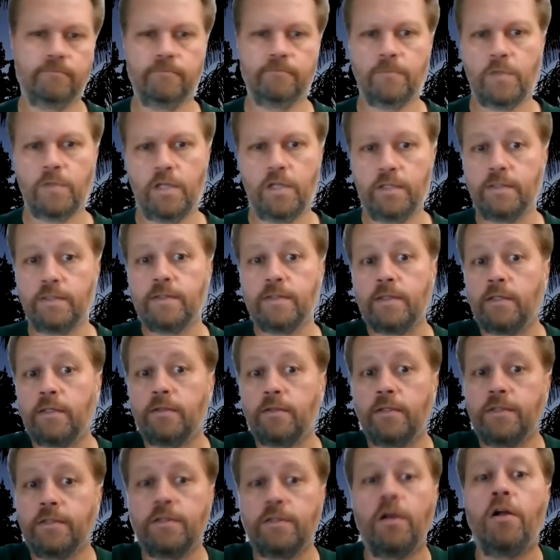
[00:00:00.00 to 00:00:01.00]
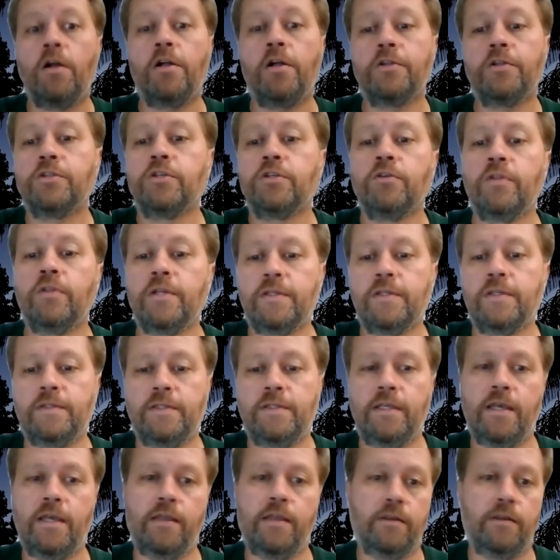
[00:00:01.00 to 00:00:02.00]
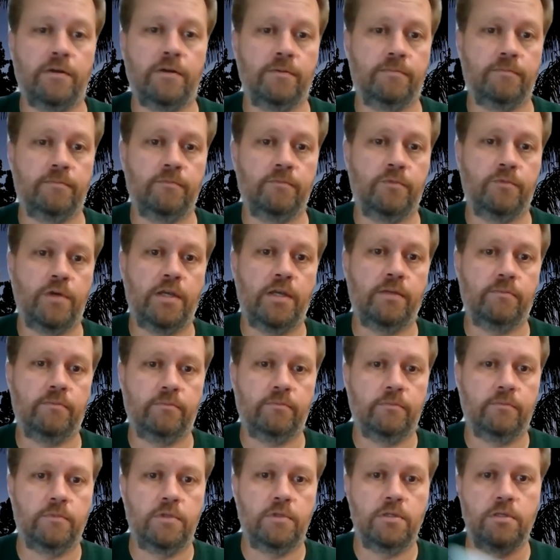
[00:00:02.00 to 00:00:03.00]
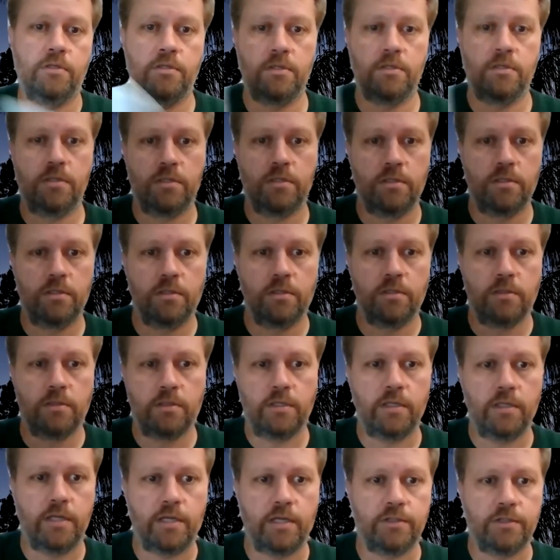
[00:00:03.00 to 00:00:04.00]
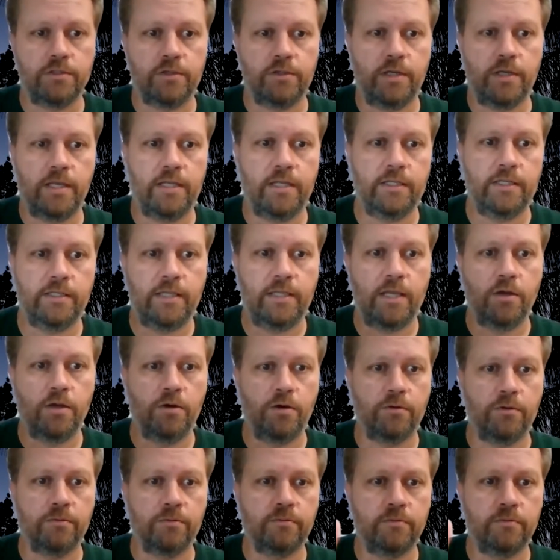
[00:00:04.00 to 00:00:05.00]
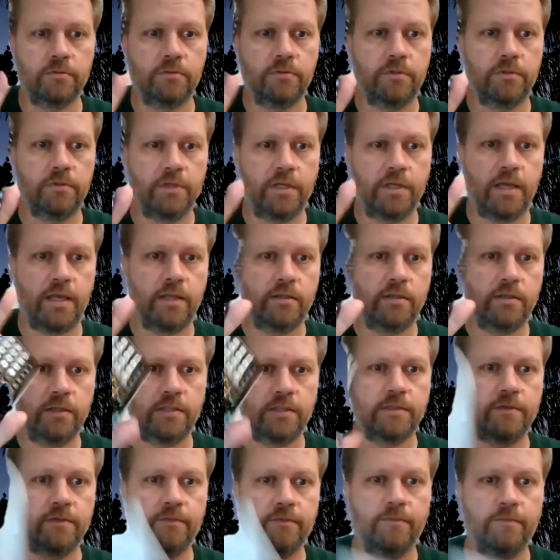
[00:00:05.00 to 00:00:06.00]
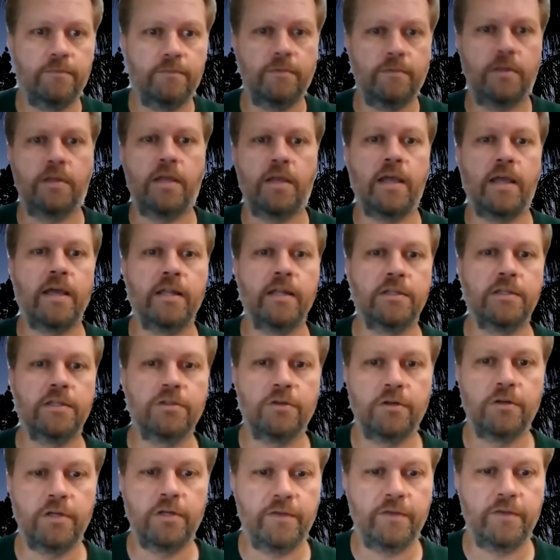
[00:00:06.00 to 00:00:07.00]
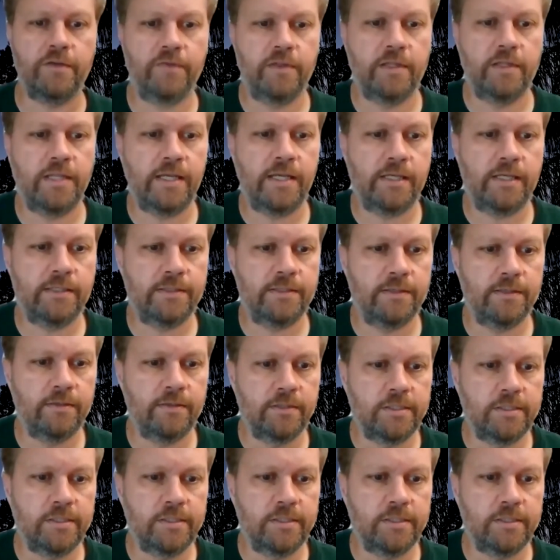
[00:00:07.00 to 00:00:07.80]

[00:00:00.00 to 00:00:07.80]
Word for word: let's see, let's all do this together, right? Get out your handy, oh, look at that. It's, I gotta turn off the night.